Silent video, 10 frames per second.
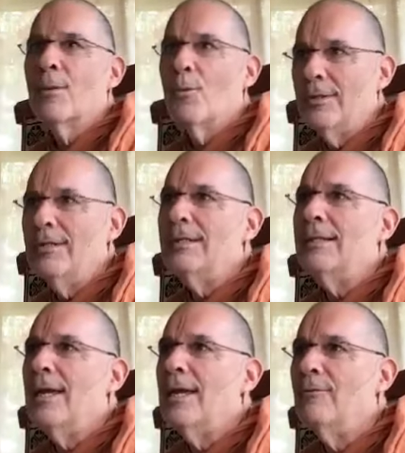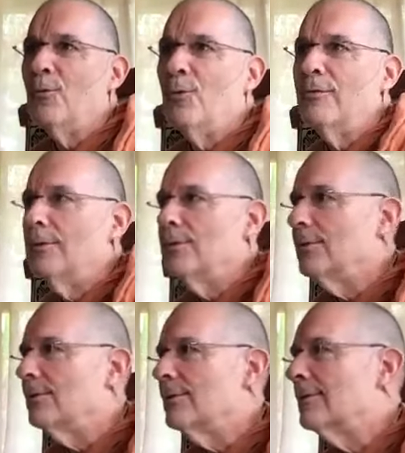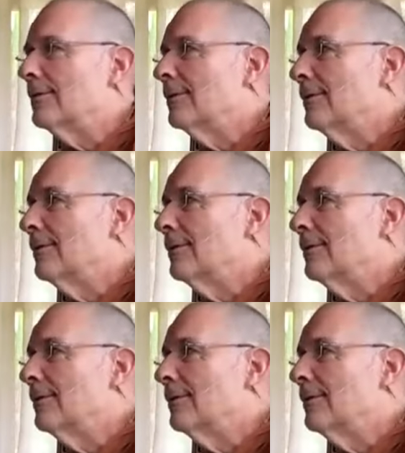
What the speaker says: What did he say in 4 verses?